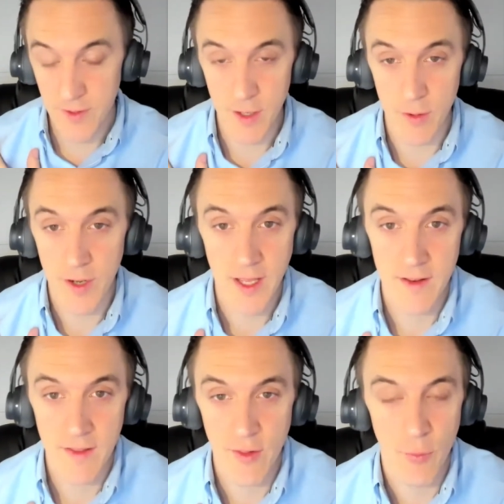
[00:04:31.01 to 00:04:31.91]
you know, again,
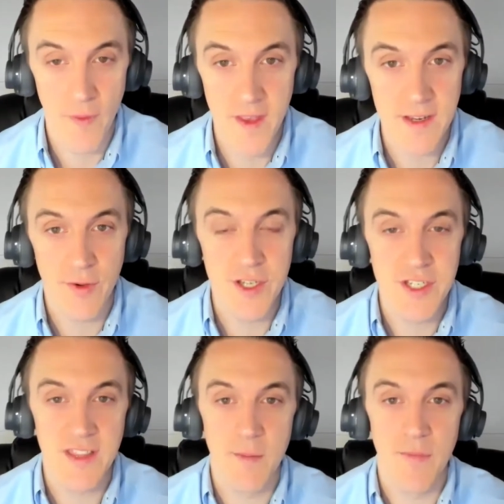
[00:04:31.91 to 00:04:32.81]
this is where they
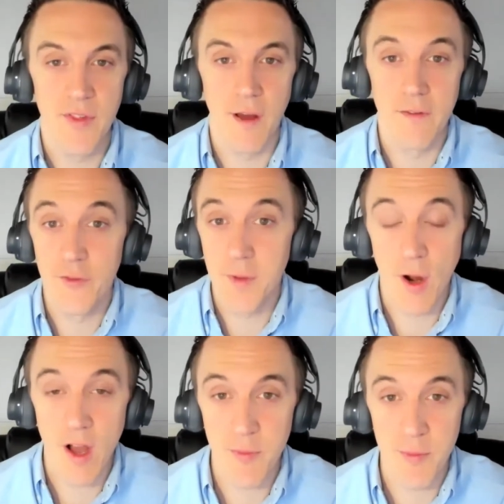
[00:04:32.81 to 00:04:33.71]
differentiate themselves from a
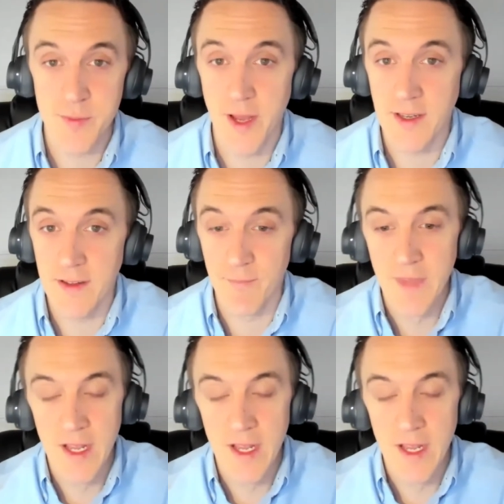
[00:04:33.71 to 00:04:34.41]
cost perspective.